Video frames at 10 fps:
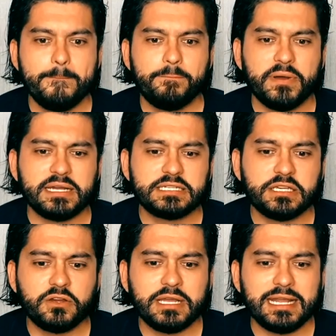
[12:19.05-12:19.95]
But
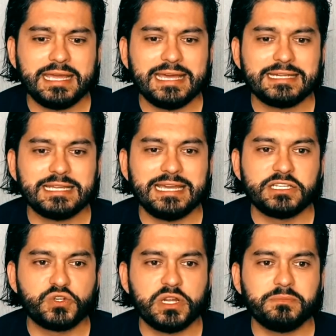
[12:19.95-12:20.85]
you're going to get a
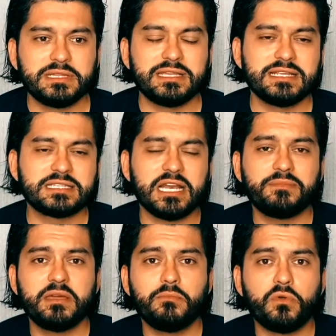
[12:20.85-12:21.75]
treatment that is going to
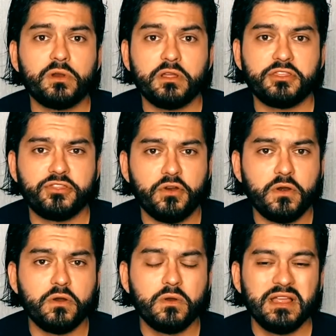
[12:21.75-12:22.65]
be a more
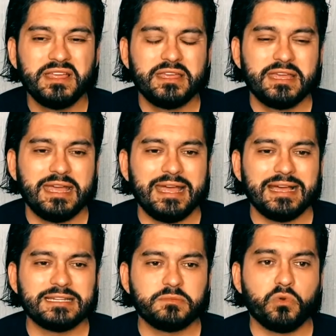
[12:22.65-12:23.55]
thorough
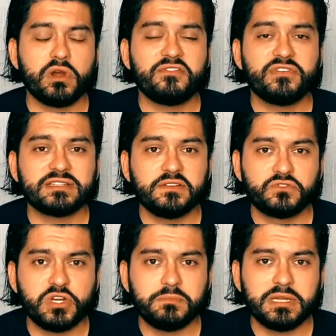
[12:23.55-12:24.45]
and more effective
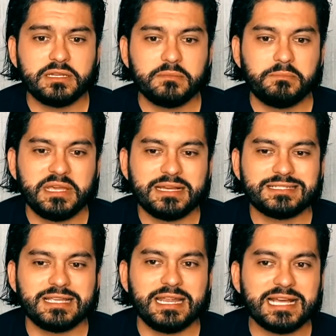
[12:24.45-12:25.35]
treatment,
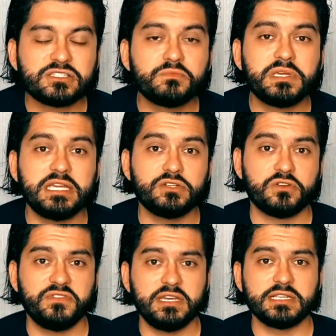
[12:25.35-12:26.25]
because it has to be
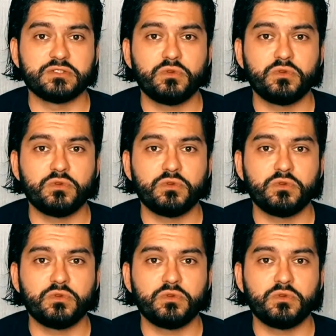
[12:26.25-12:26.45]
intravenous.